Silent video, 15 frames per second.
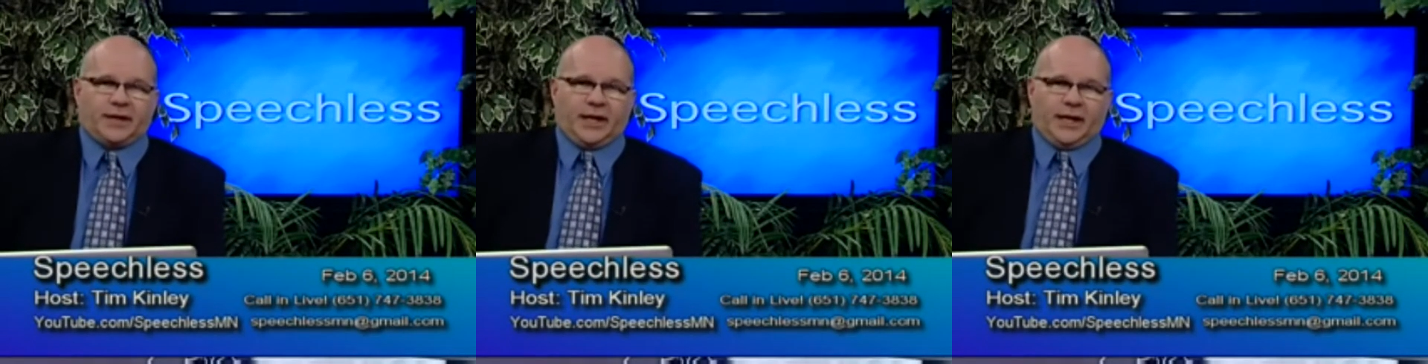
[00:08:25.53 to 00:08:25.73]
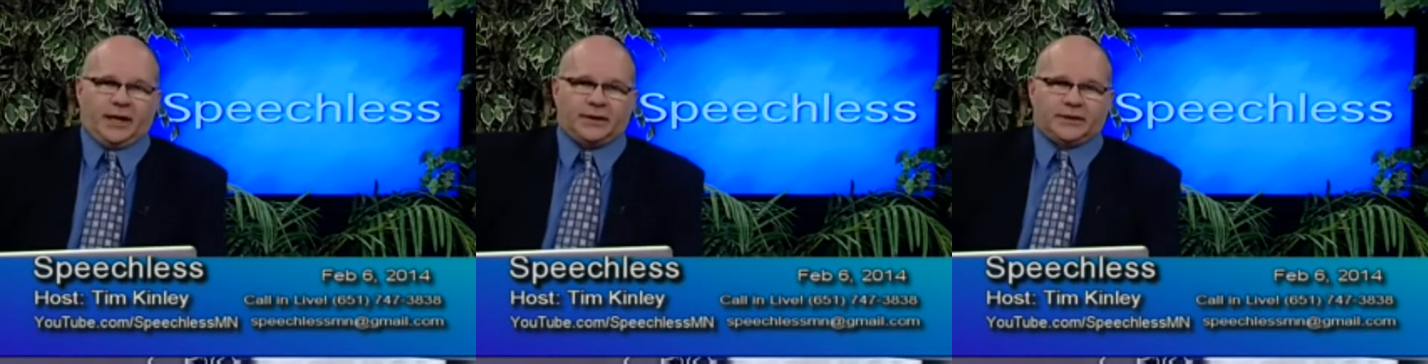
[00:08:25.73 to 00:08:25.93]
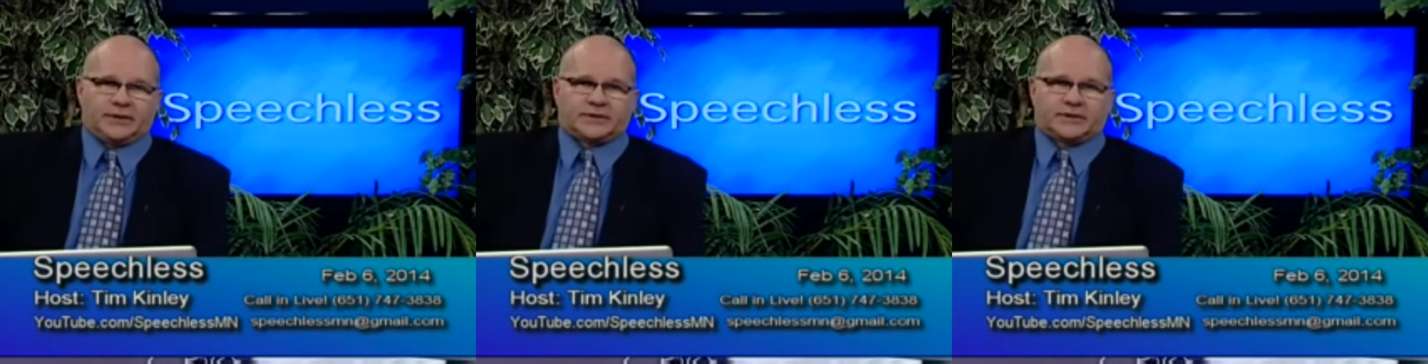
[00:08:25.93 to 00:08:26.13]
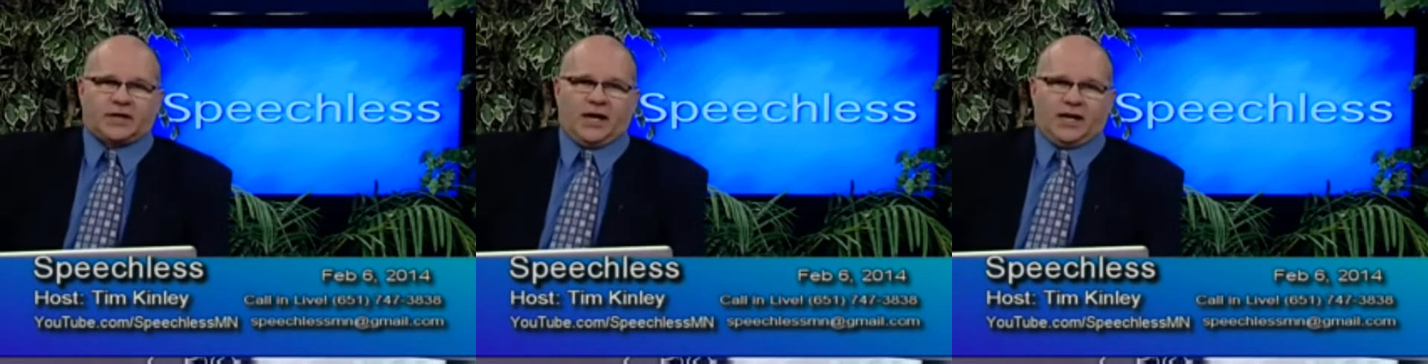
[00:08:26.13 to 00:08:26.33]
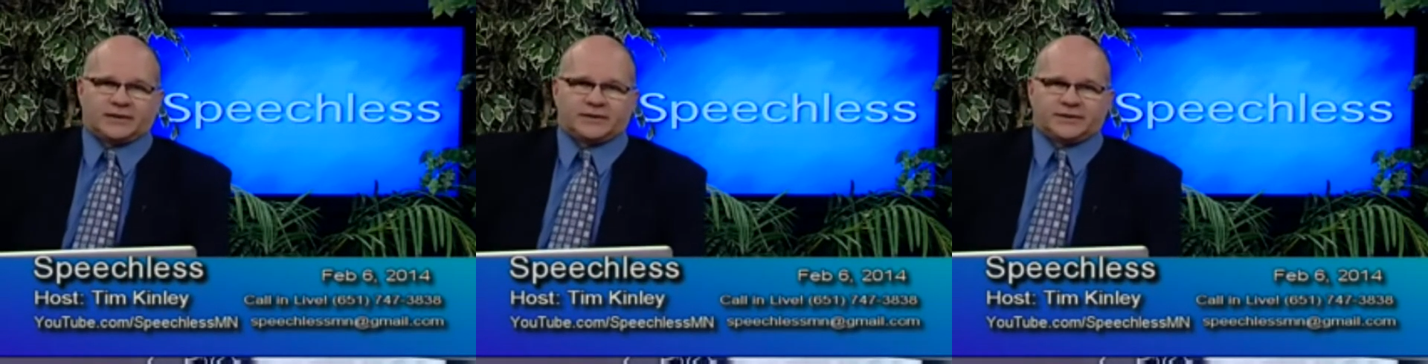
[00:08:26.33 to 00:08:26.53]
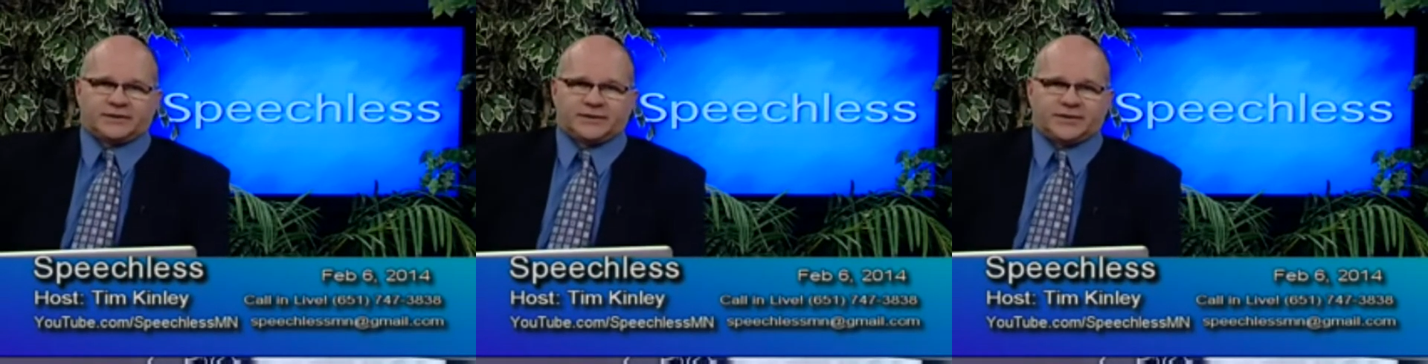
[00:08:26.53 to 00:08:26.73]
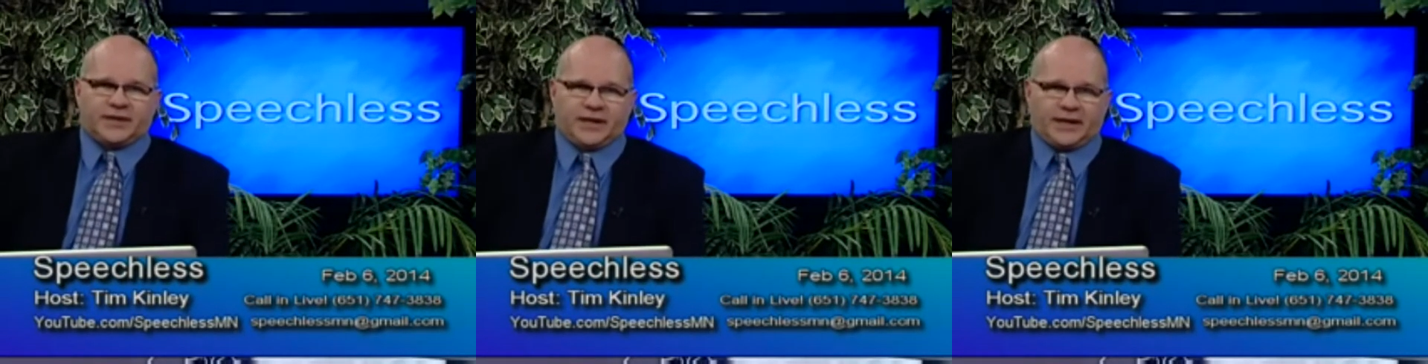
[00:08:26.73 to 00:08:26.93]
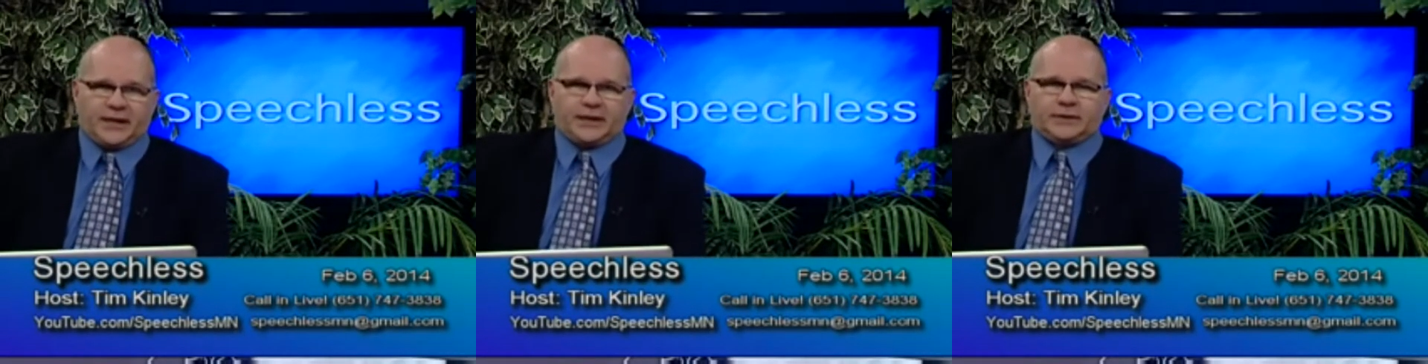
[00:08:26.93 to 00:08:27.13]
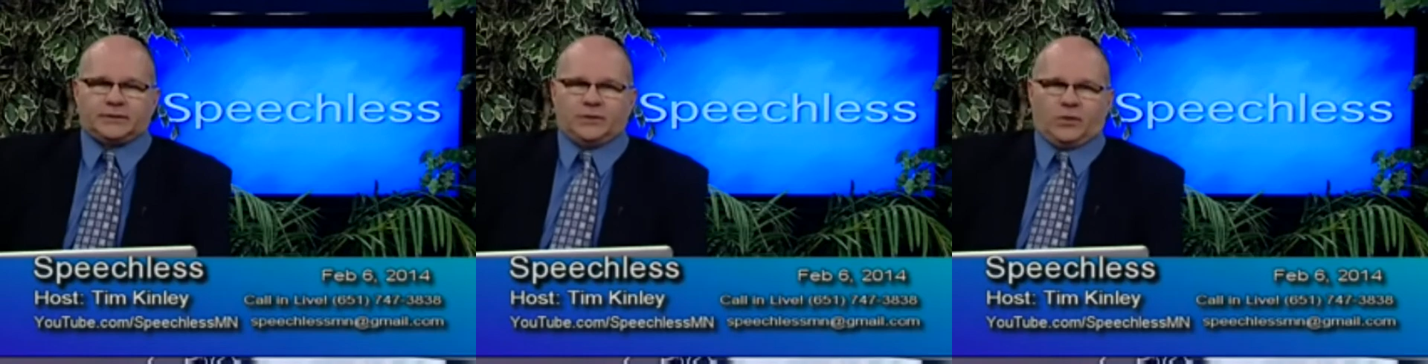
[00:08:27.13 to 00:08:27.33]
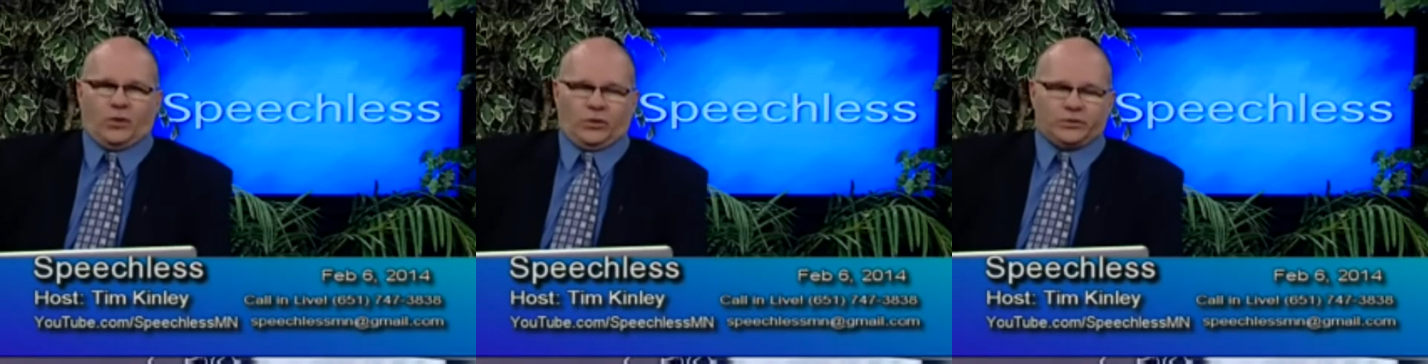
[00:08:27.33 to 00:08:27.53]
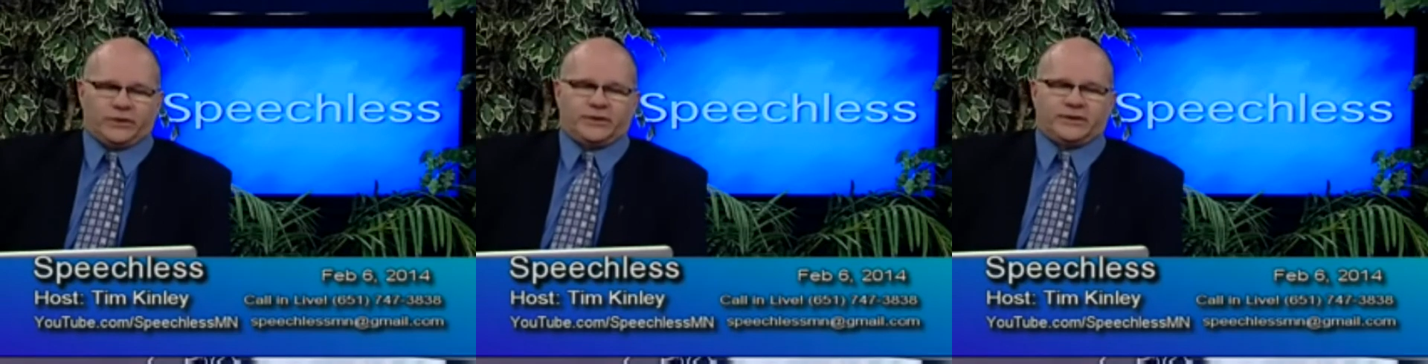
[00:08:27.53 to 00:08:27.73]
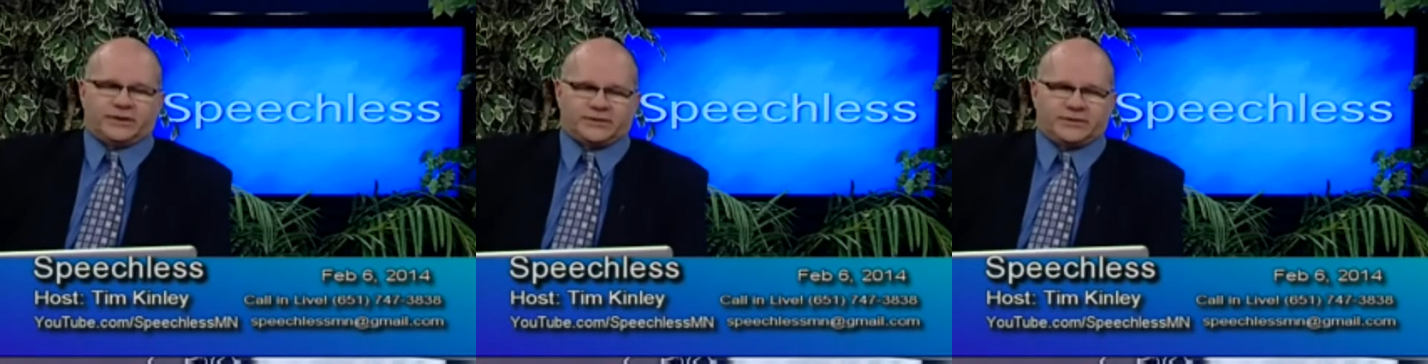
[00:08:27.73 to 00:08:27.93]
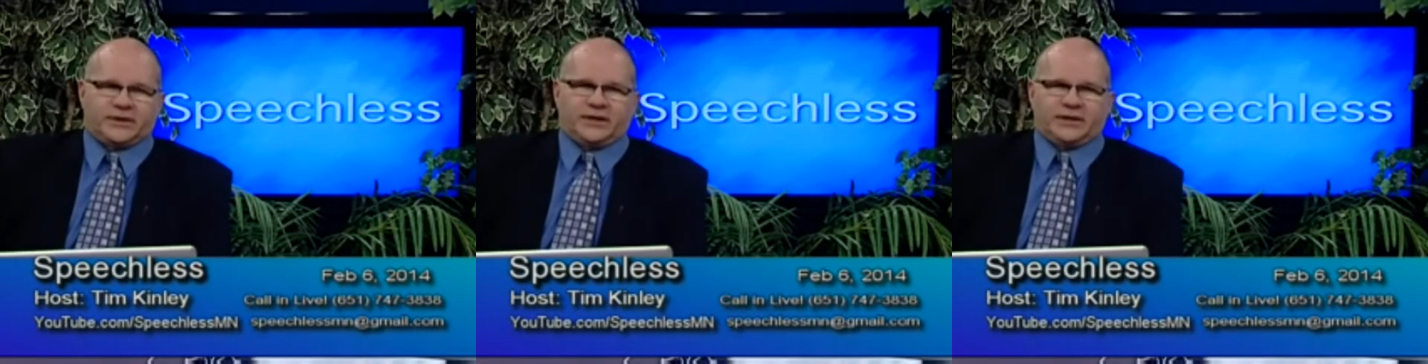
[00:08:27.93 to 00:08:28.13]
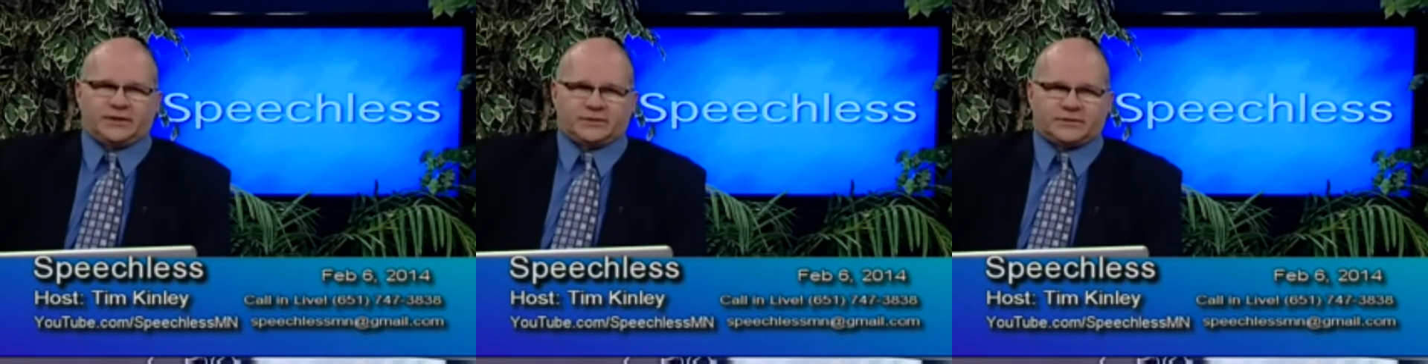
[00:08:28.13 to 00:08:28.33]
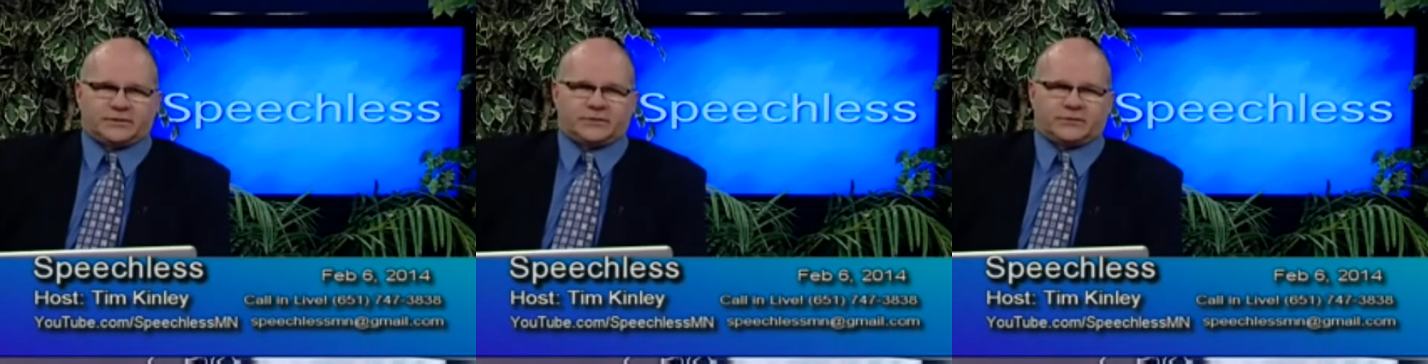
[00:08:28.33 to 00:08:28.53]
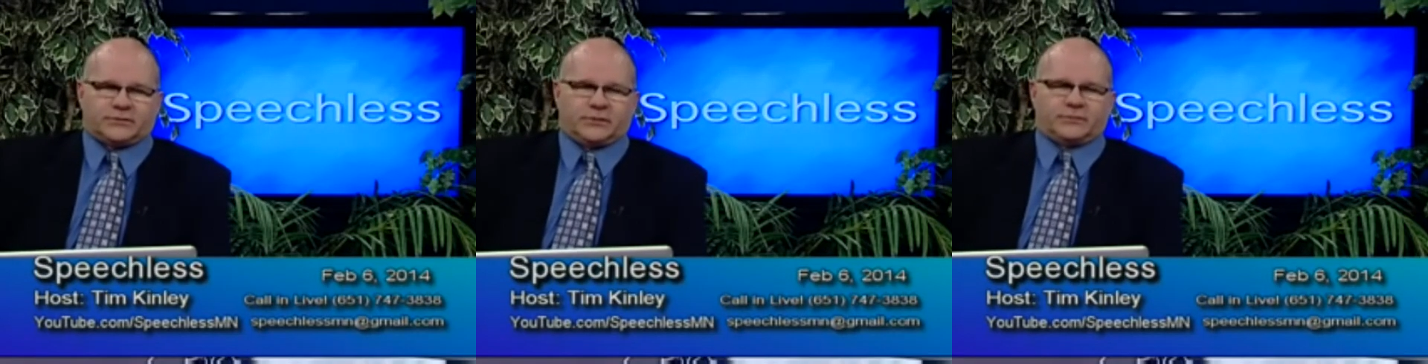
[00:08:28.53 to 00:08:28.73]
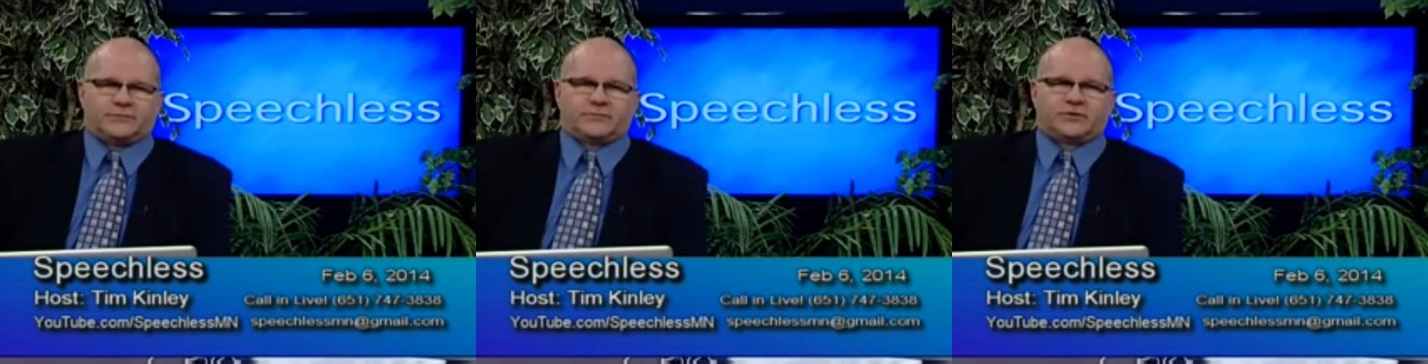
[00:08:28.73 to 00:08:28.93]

and it's cost the city the city is